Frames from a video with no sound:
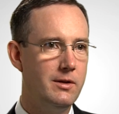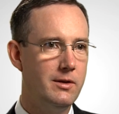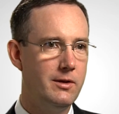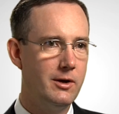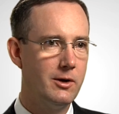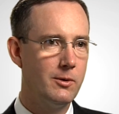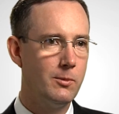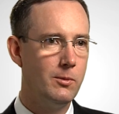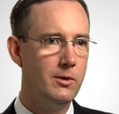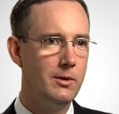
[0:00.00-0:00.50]

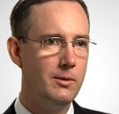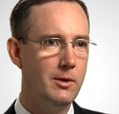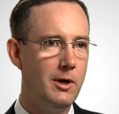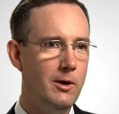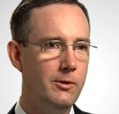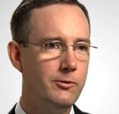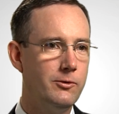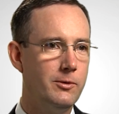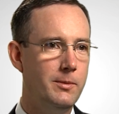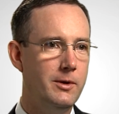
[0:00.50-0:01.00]
there will
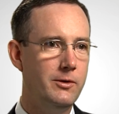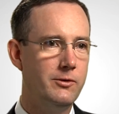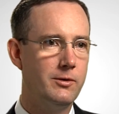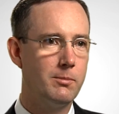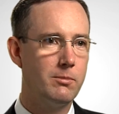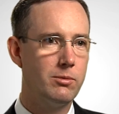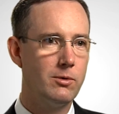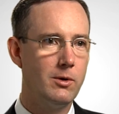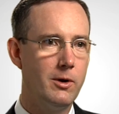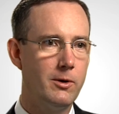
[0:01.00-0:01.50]
also be
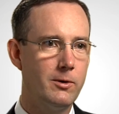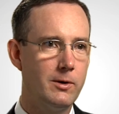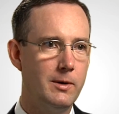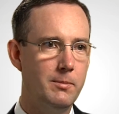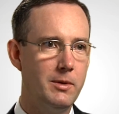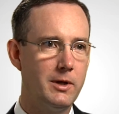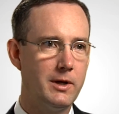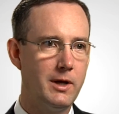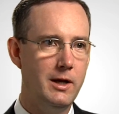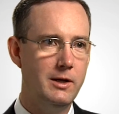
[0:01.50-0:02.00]
some broader
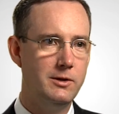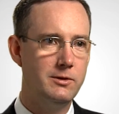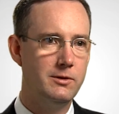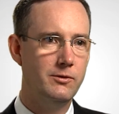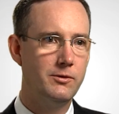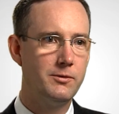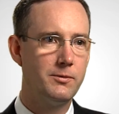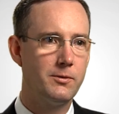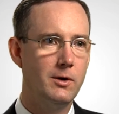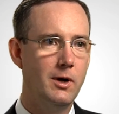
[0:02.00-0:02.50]

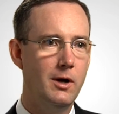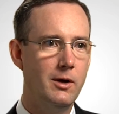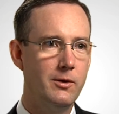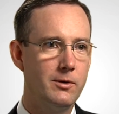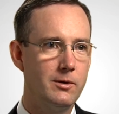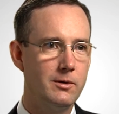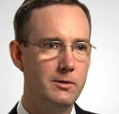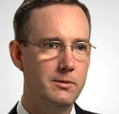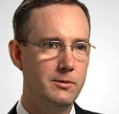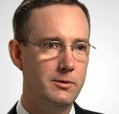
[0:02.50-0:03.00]
implications for
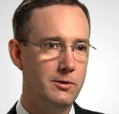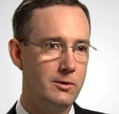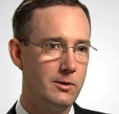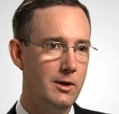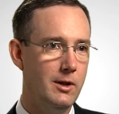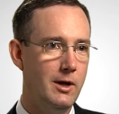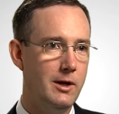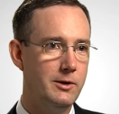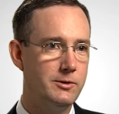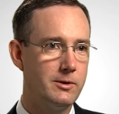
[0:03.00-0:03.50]
other
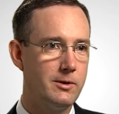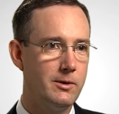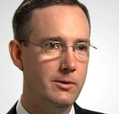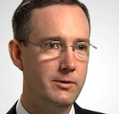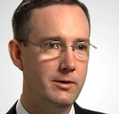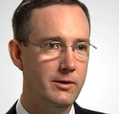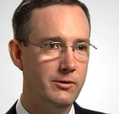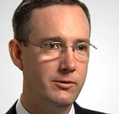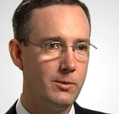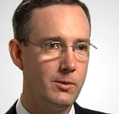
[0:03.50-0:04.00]
neurological
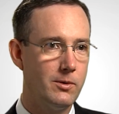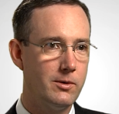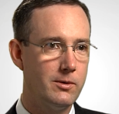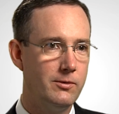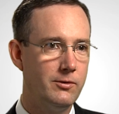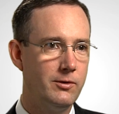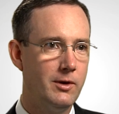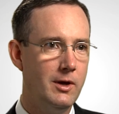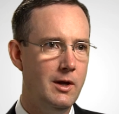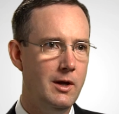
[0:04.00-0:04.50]

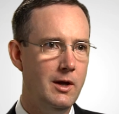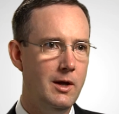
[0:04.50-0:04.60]
disorders